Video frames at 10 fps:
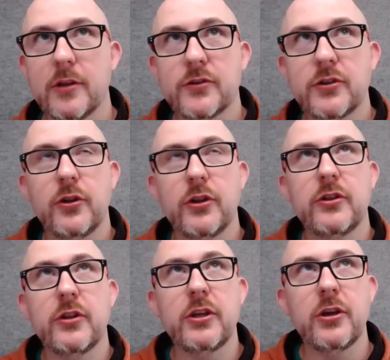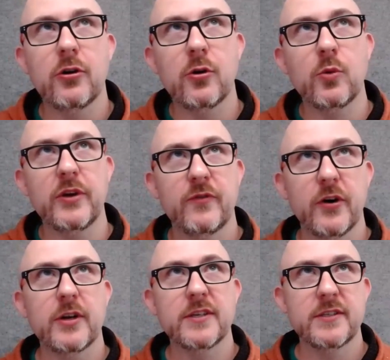So the year we
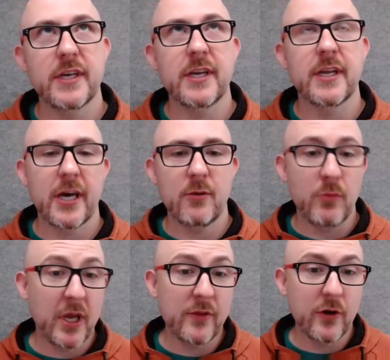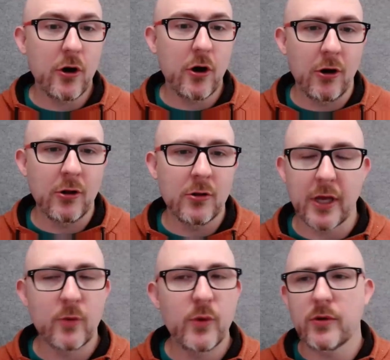focused in and kind of made the call,
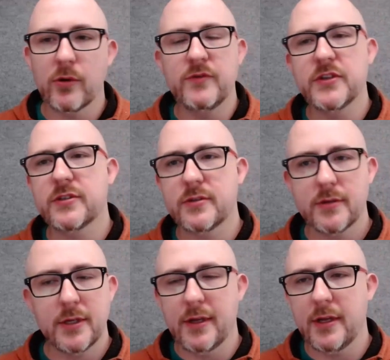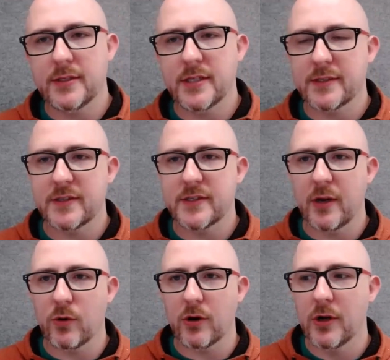like we just, it's not to say
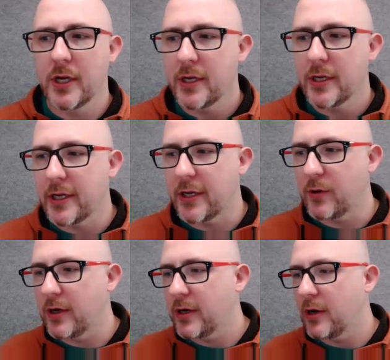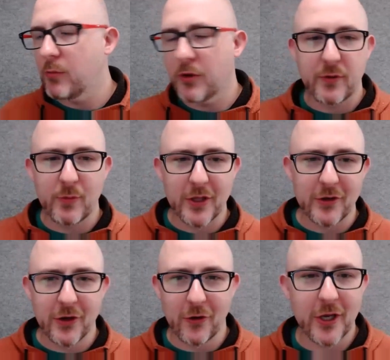we're, a
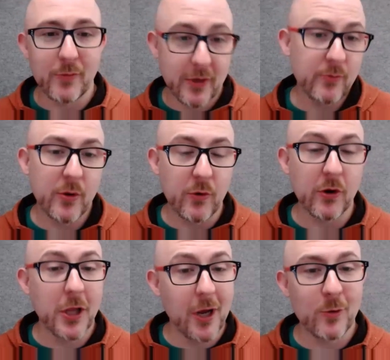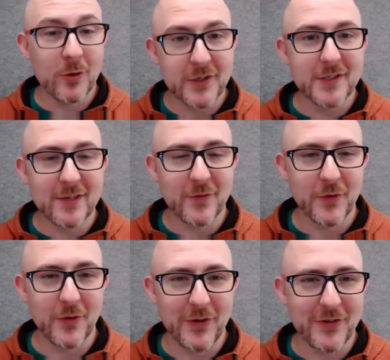multi-billion dollar company, but we're a lot more
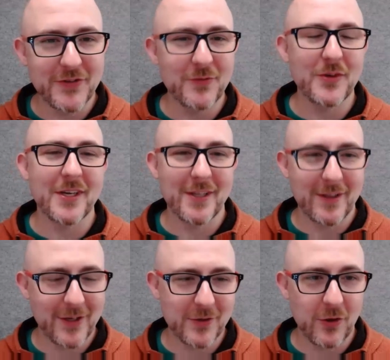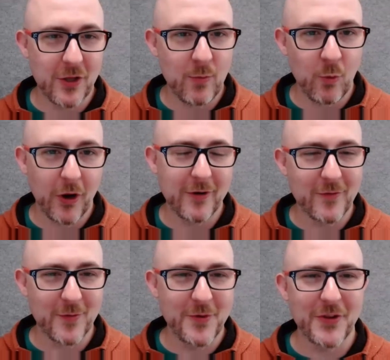successful than we used to be, and things are a lot more
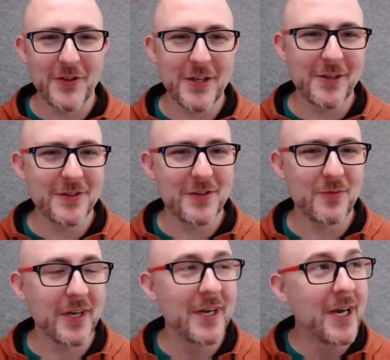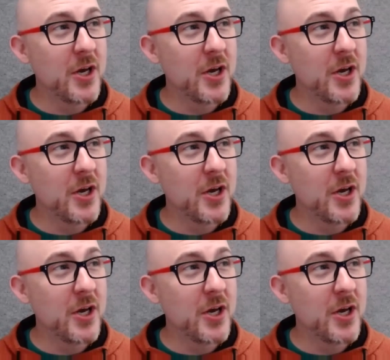comfortable than they used to be.